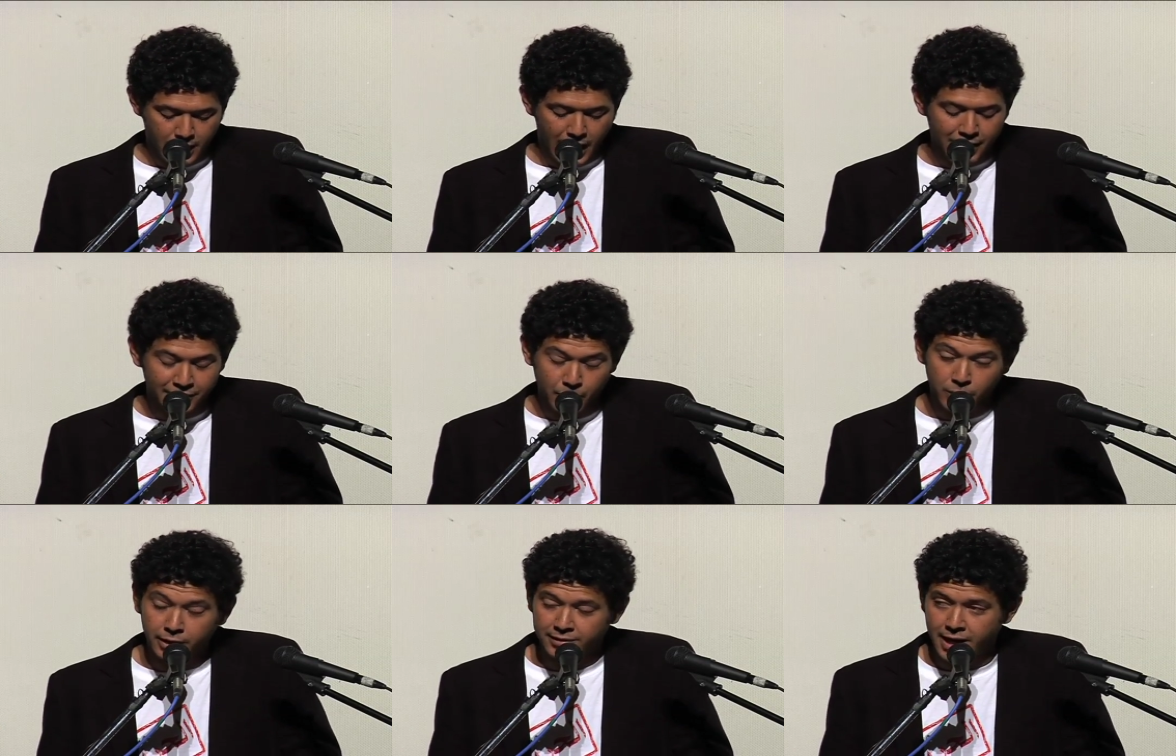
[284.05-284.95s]
And they
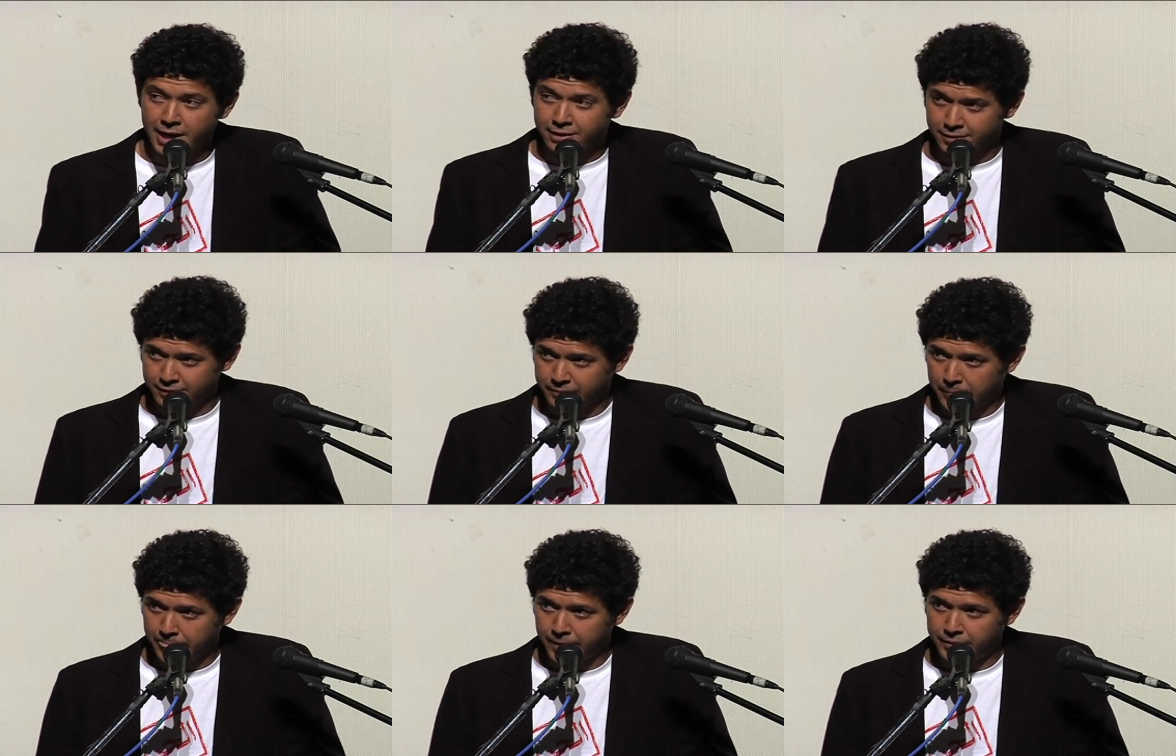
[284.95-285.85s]
were attacked.
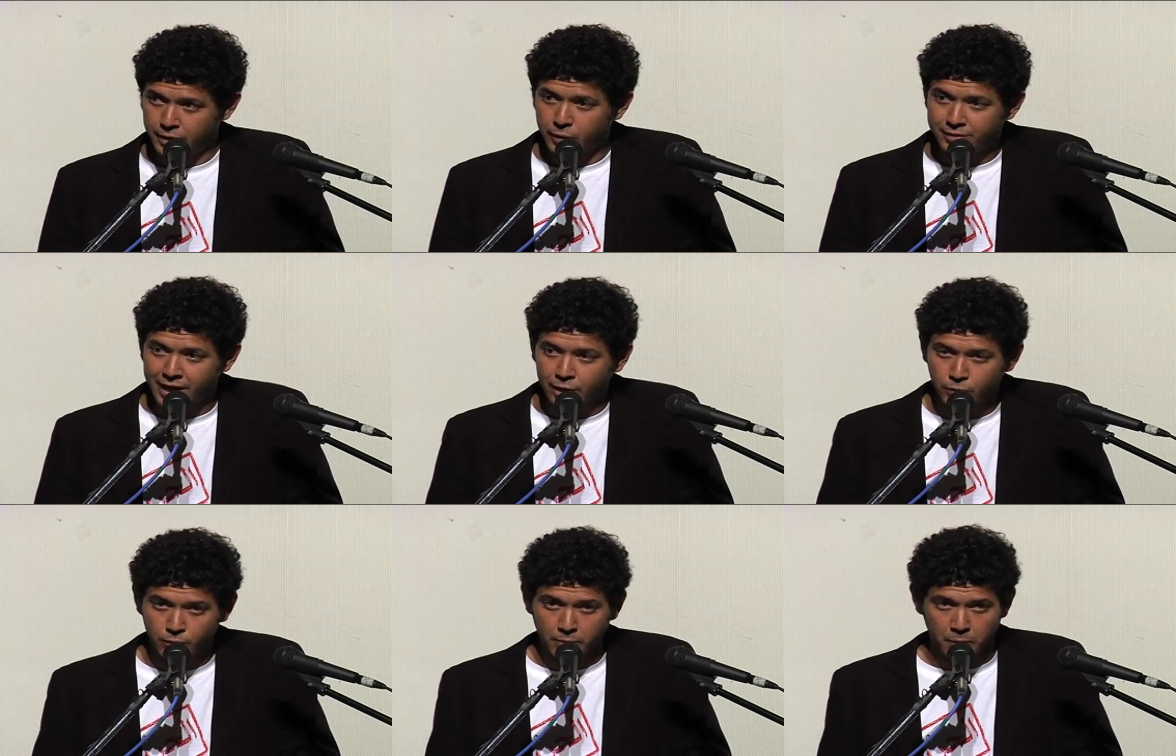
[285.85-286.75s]
They were
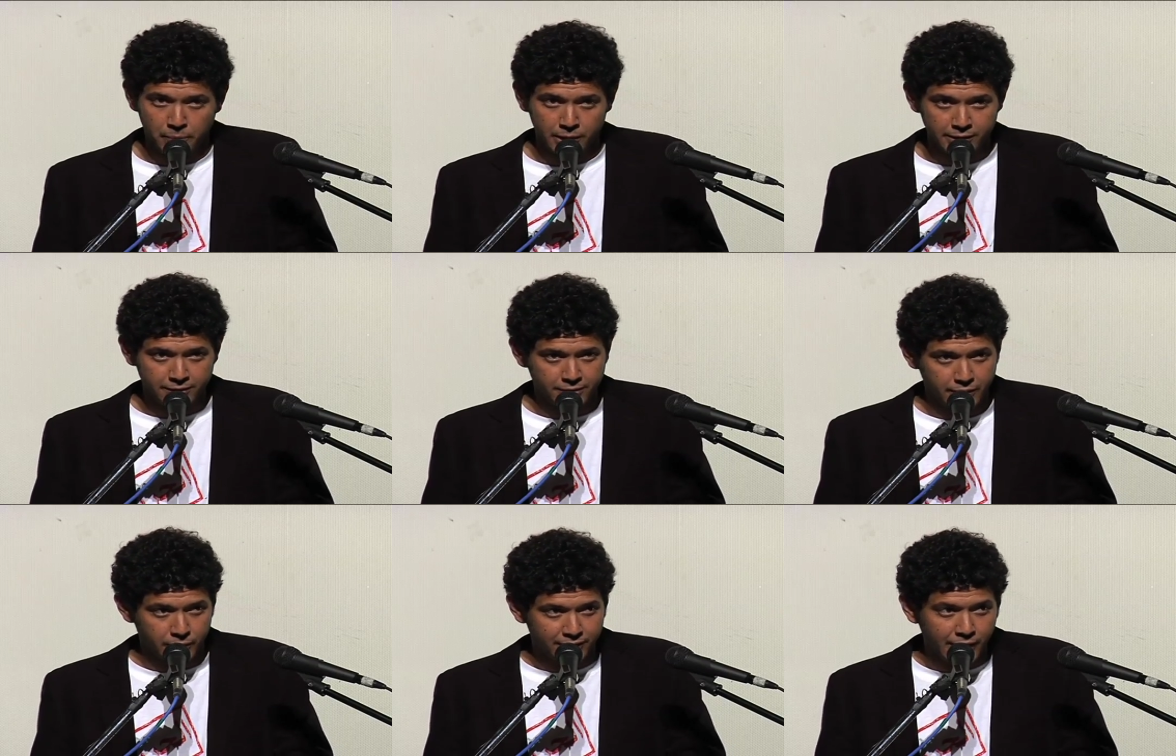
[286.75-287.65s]
attacked with rubber bullets,
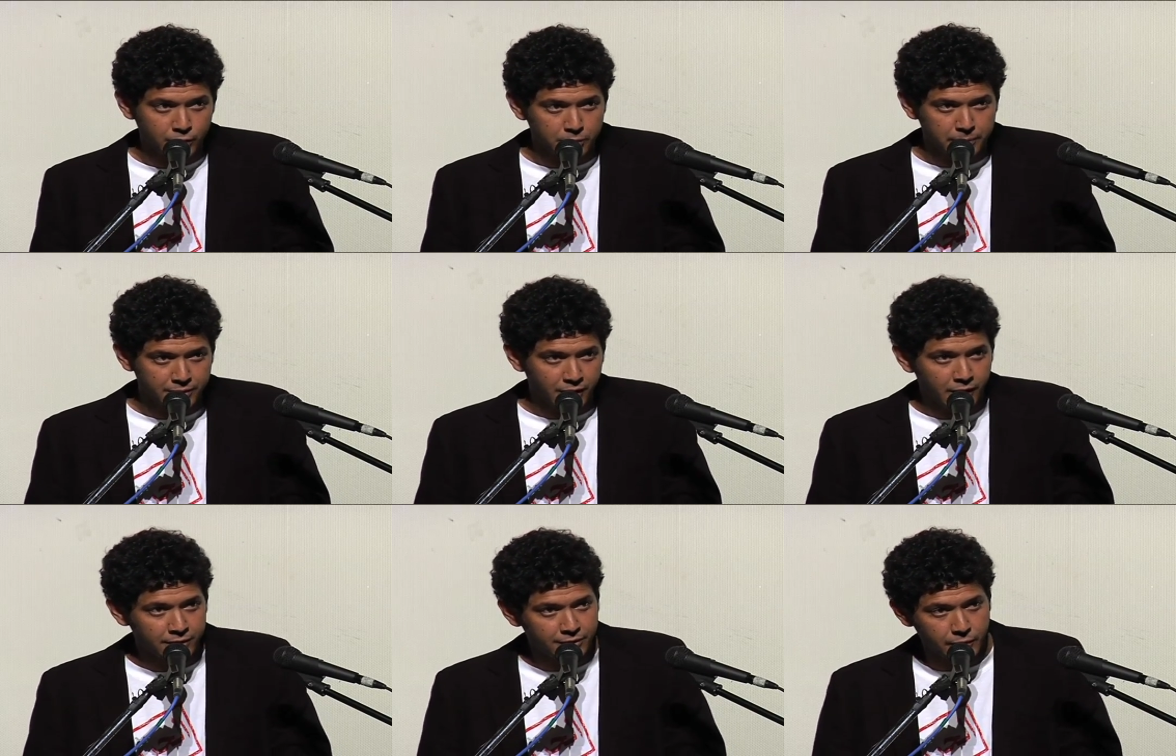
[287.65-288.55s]
they were attacked with
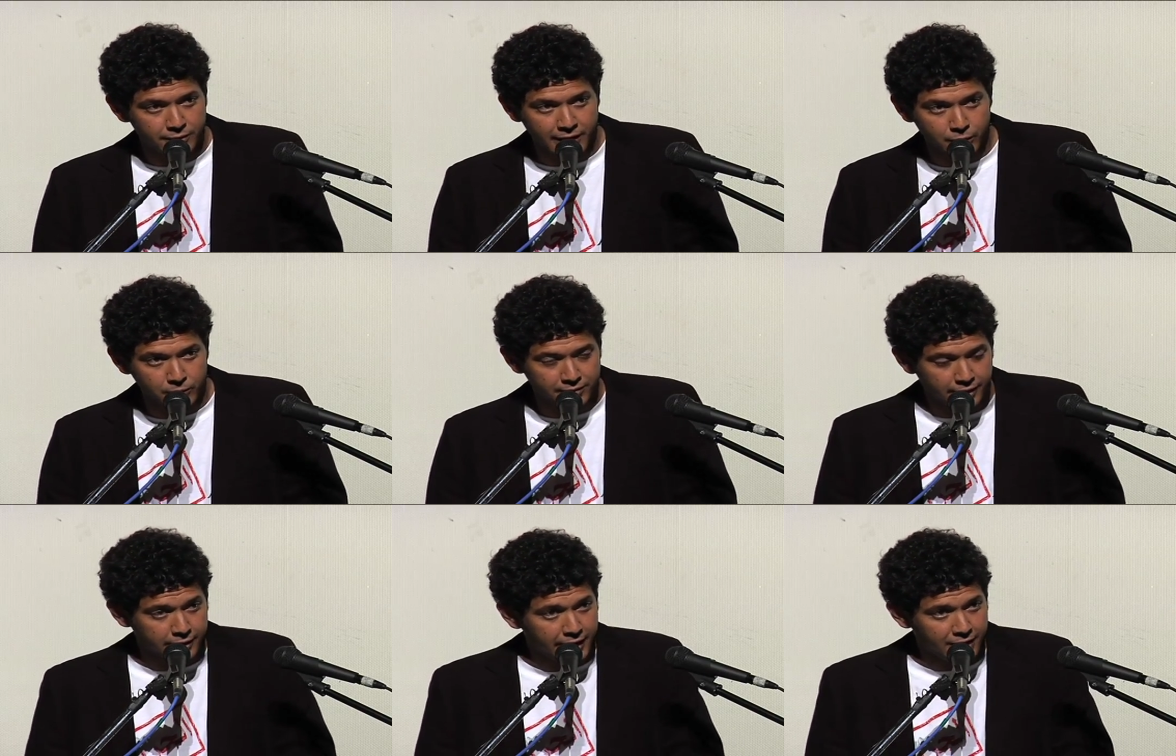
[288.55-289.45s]
batons, they were attacked with
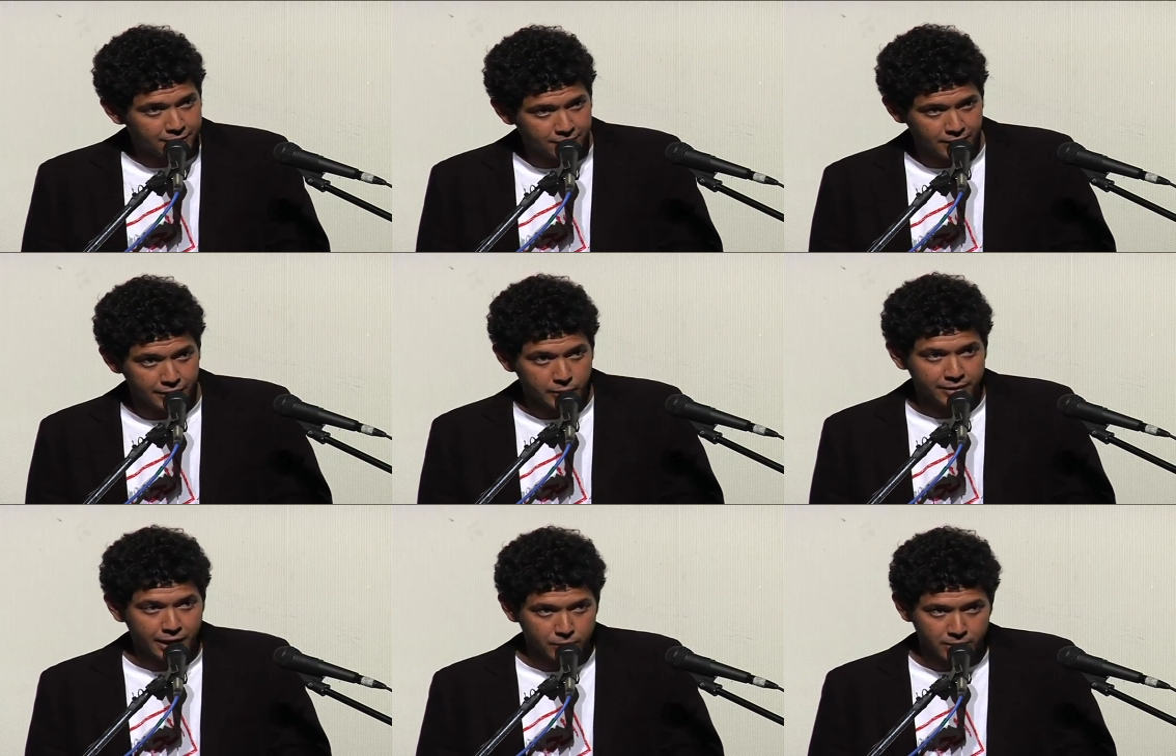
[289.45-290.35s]
tear gas, and they were
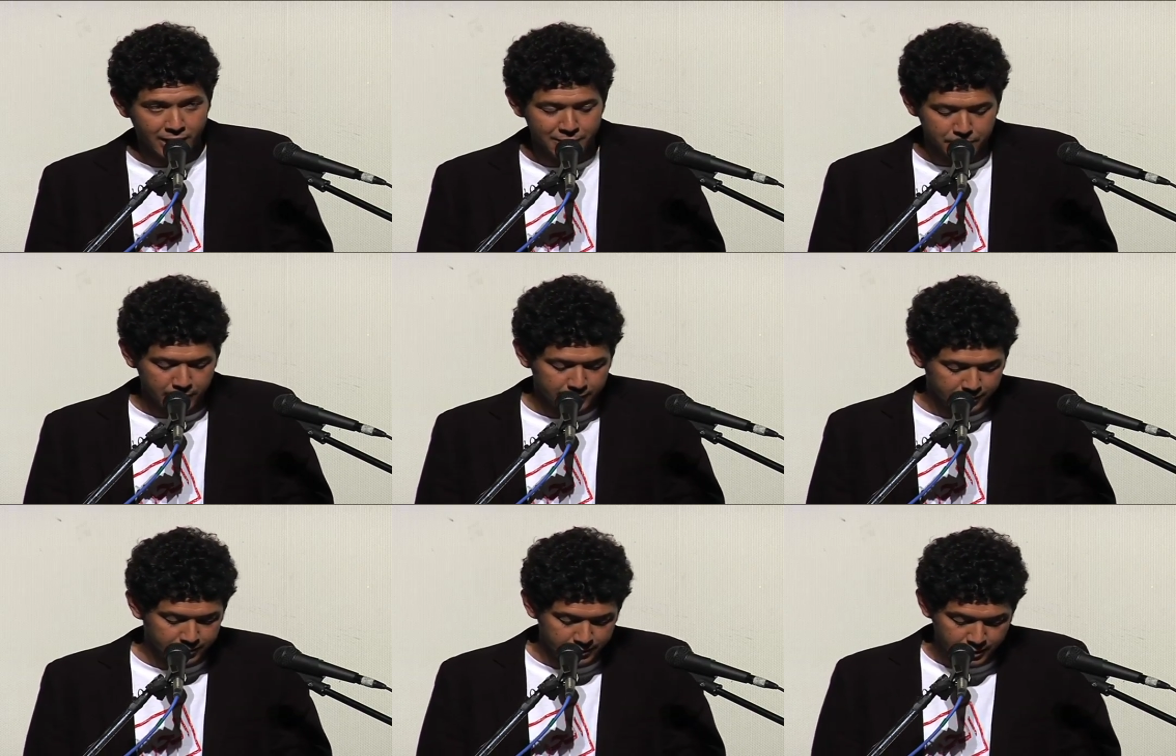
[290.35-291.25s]
attacked with live
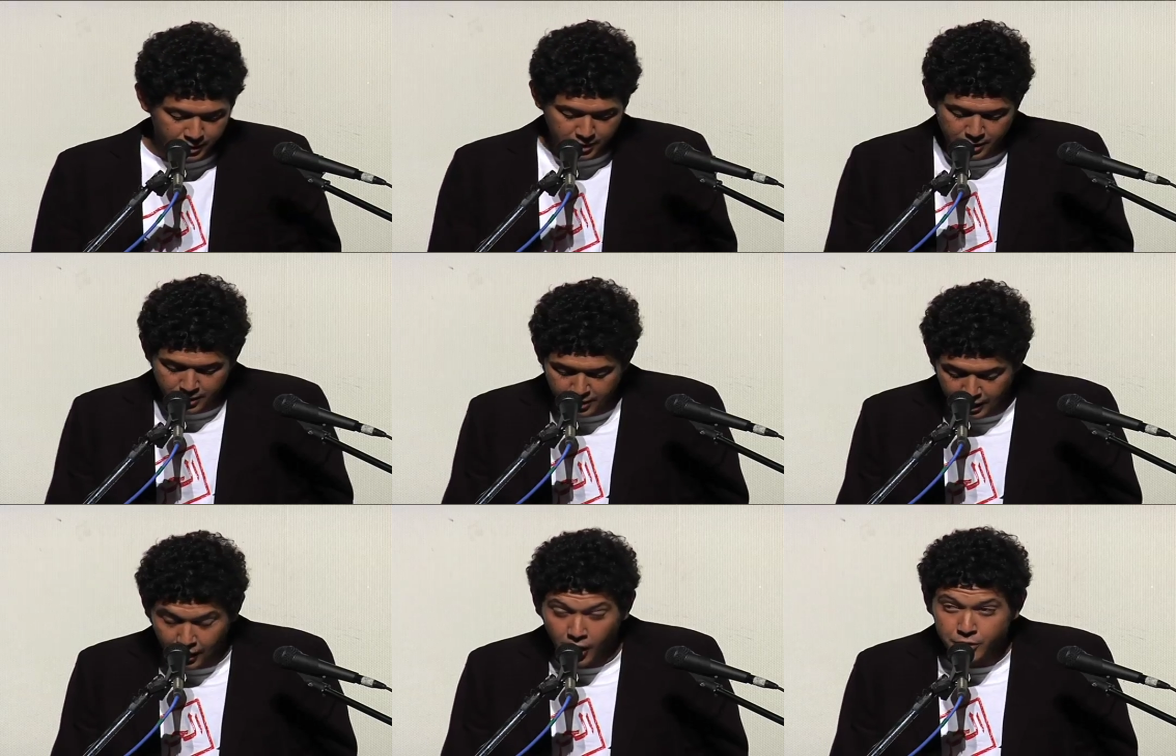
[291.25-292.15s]
bullets.
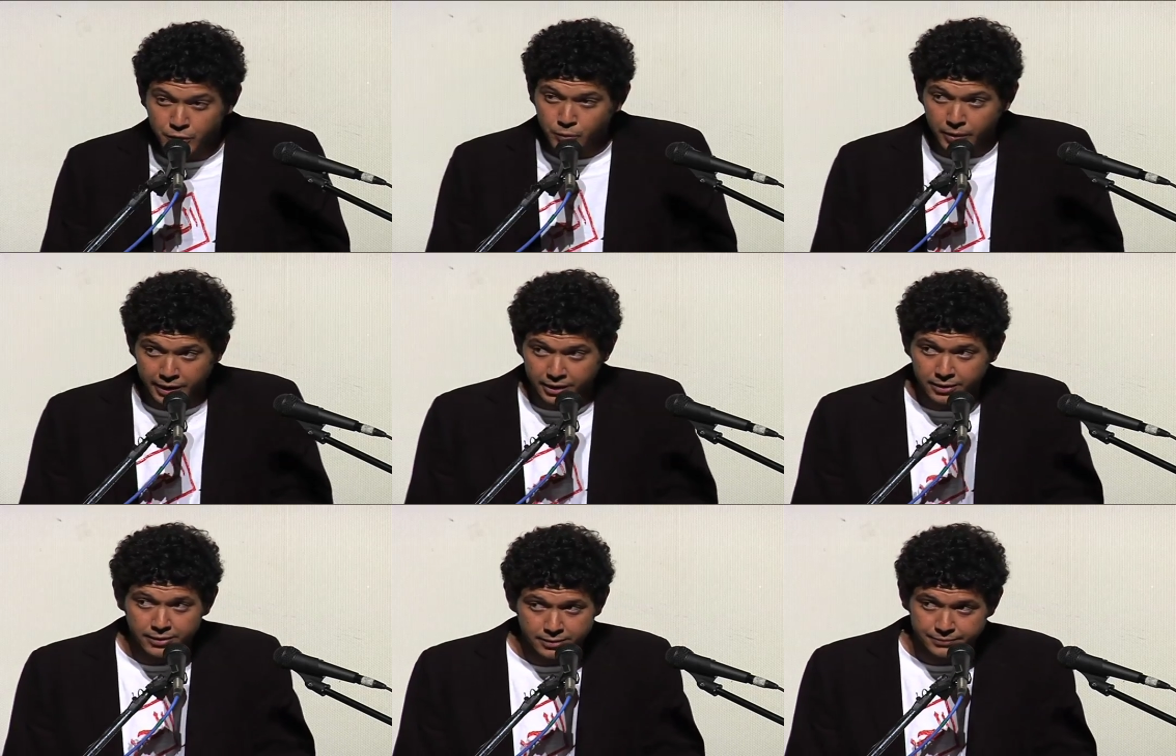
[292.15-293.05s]
And hundreds were
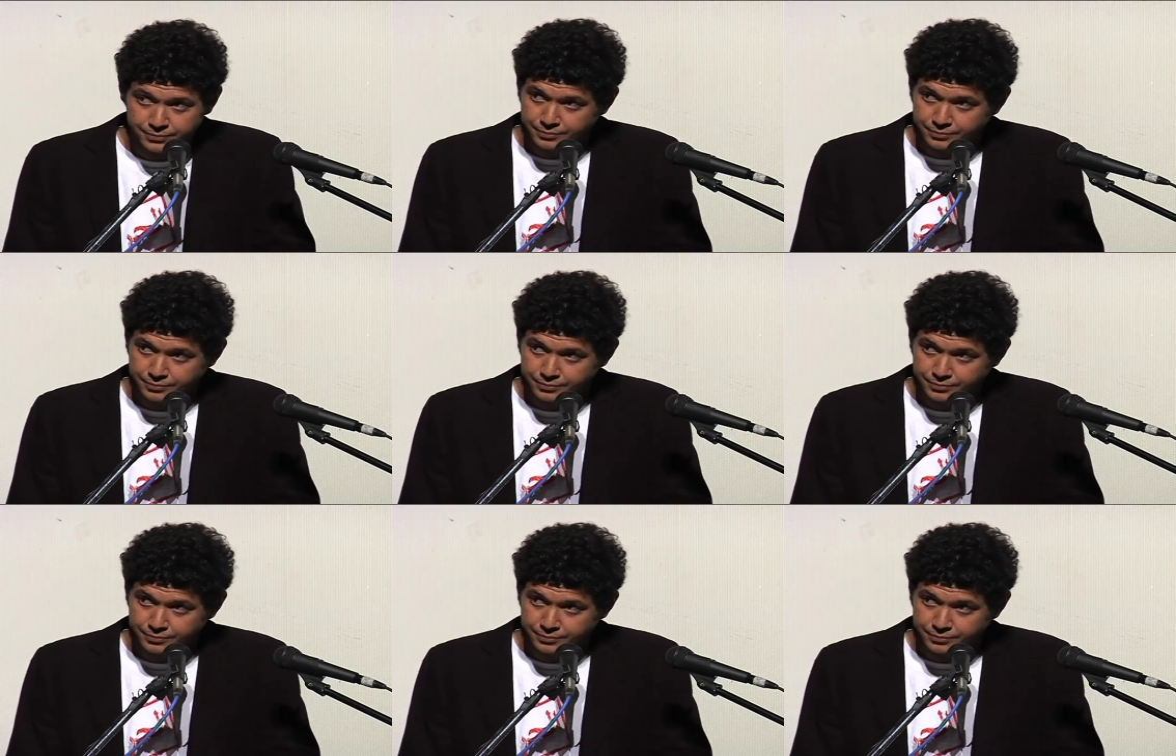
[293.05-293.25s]
killed.